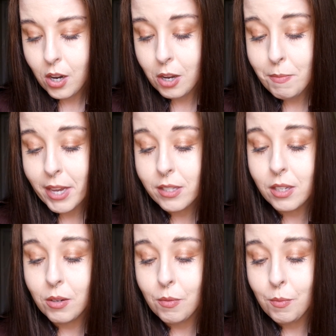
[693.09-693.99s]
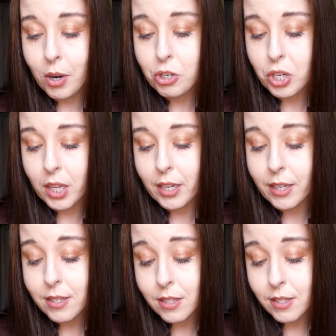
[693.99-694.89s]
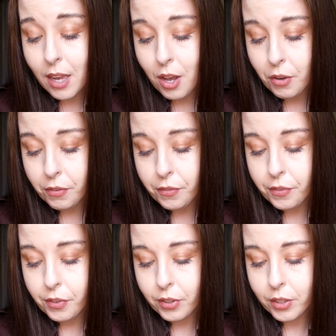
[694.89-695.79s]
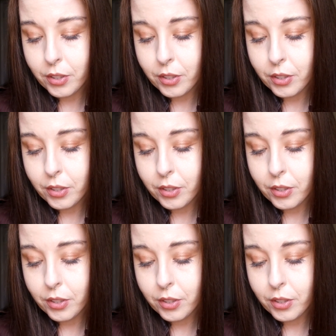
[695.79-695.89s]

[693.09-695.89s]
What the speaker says: On Maison Margiela itself,